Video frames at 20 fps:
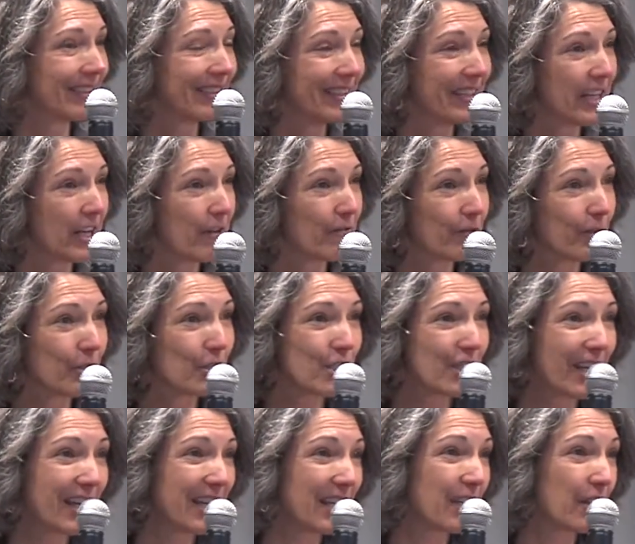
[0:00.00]
never
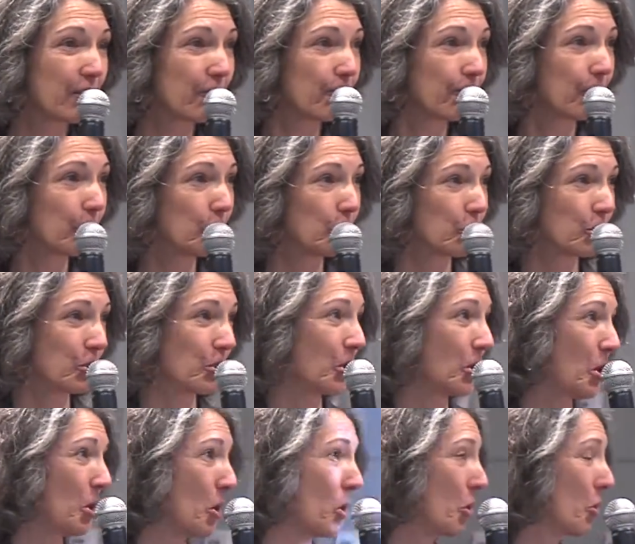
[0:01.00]
take the first
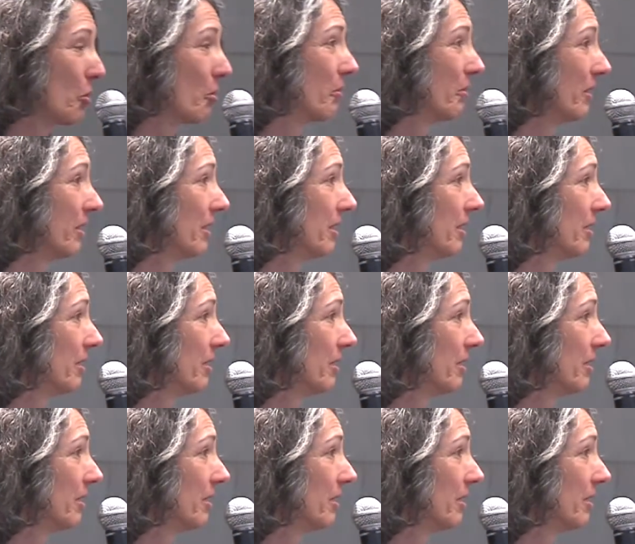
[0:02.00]
no,